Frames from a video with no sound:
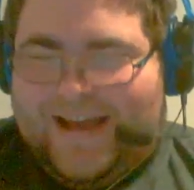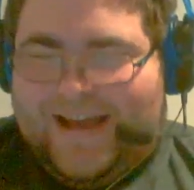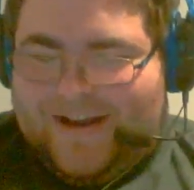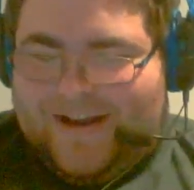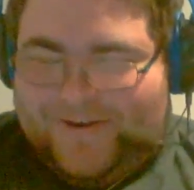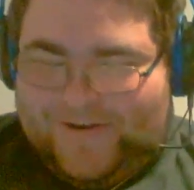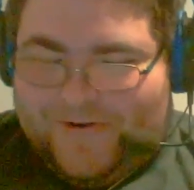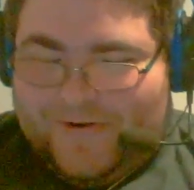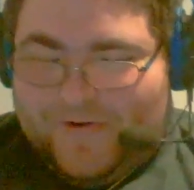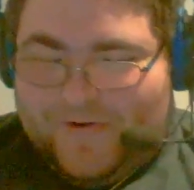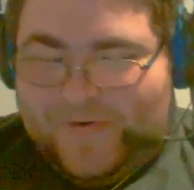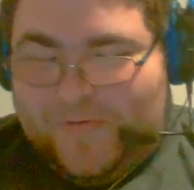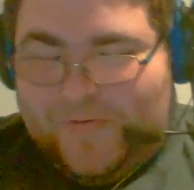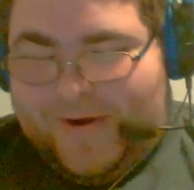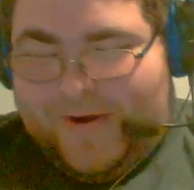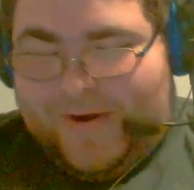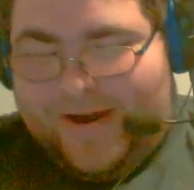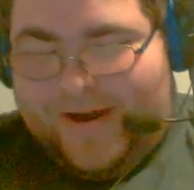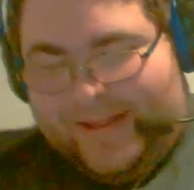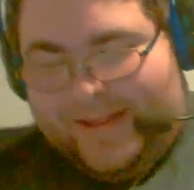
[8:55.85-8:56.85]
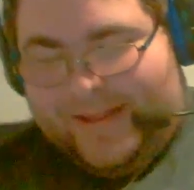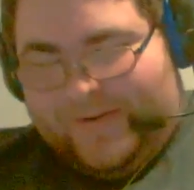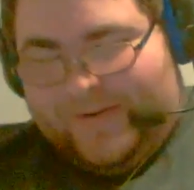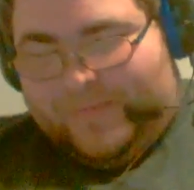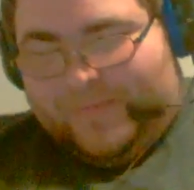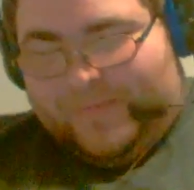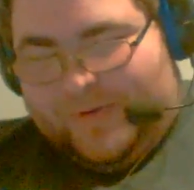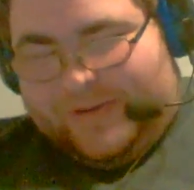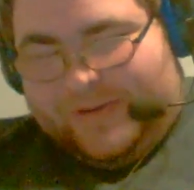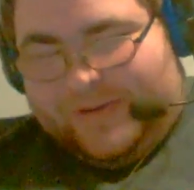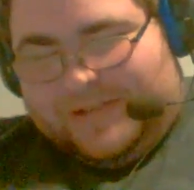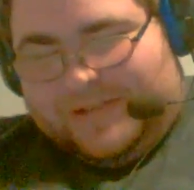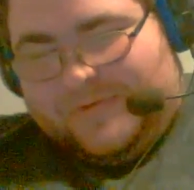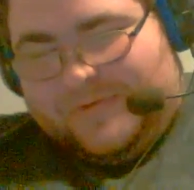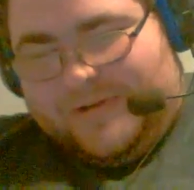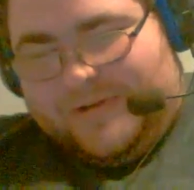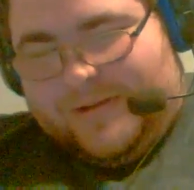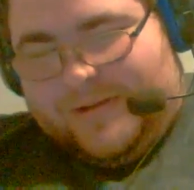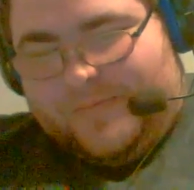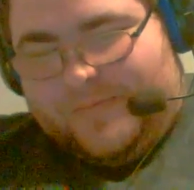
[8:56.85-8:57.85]
I don't know why they would put this
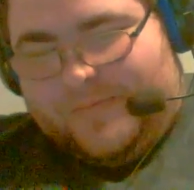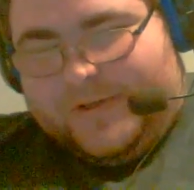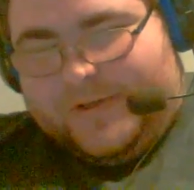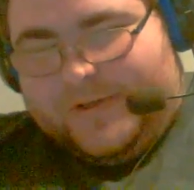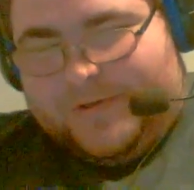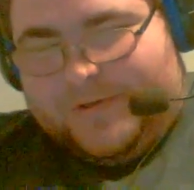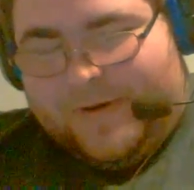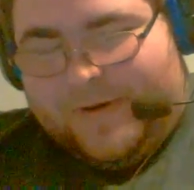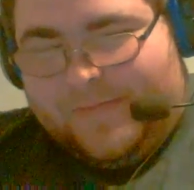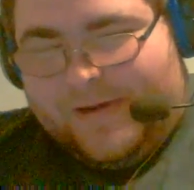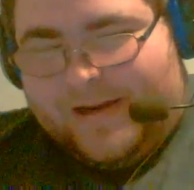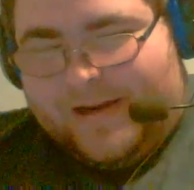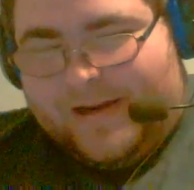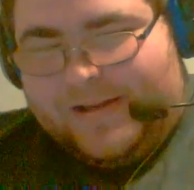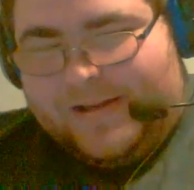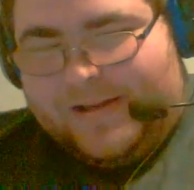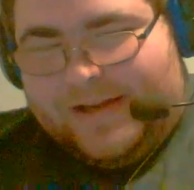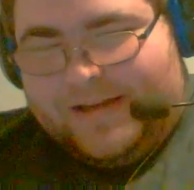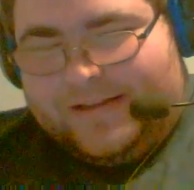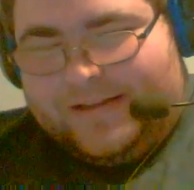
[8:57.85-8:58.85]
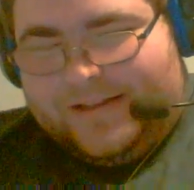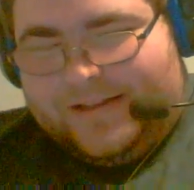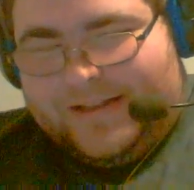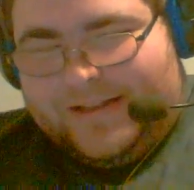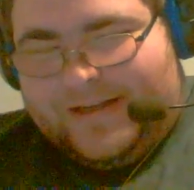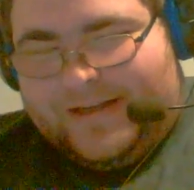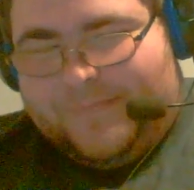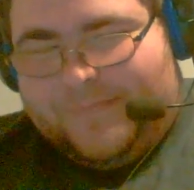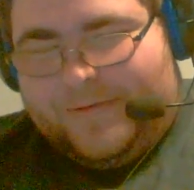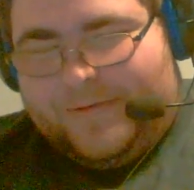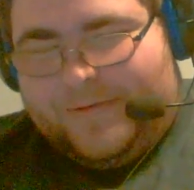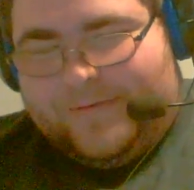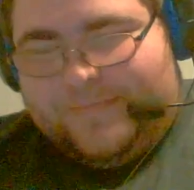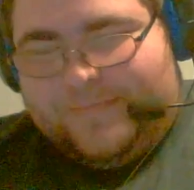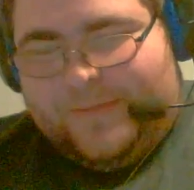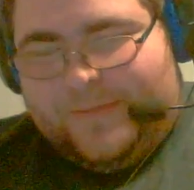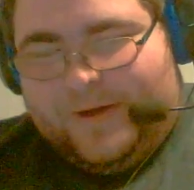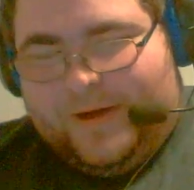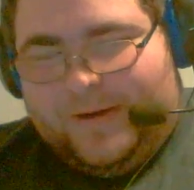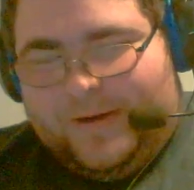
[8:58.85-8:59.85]
one on the pre-show, but I'm kind of glad that they didn't
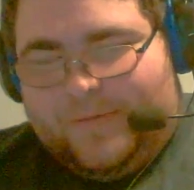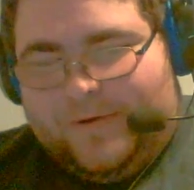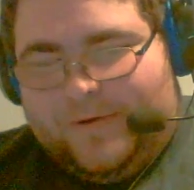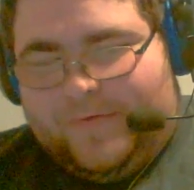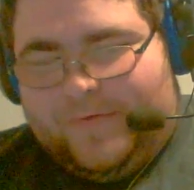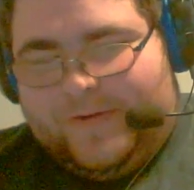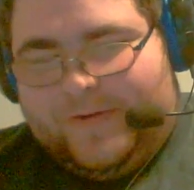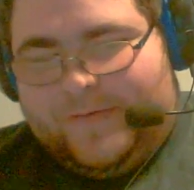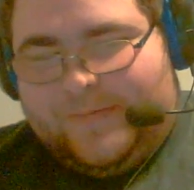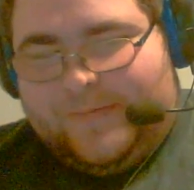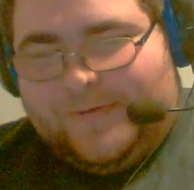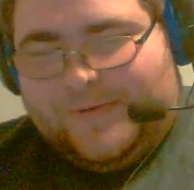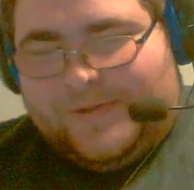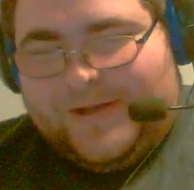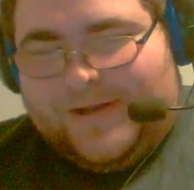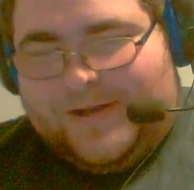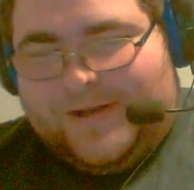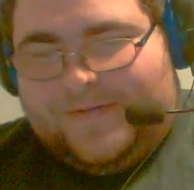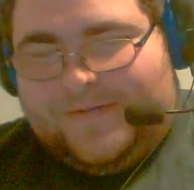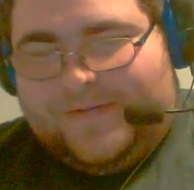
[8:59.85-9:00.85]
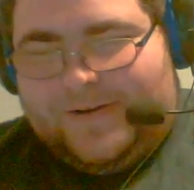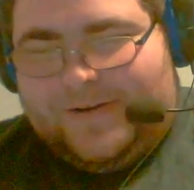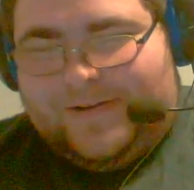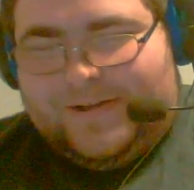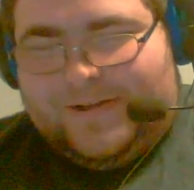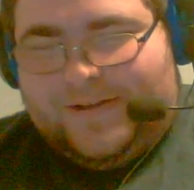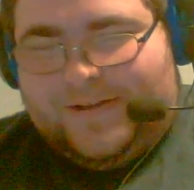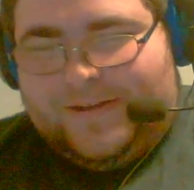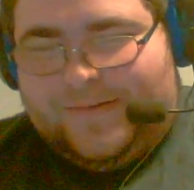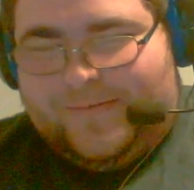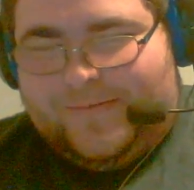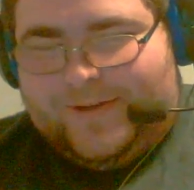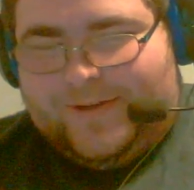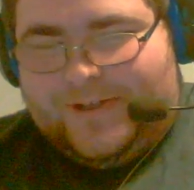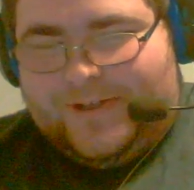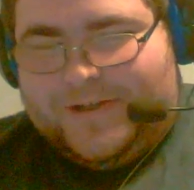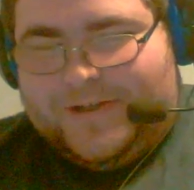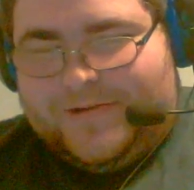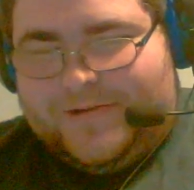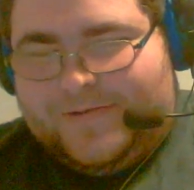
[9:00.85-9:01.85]
put Buddy Murphy and Mustafa Ali on the
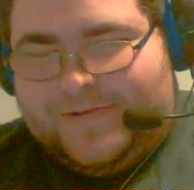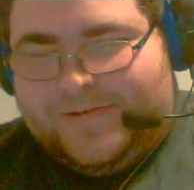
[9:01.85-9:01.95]
pre-show.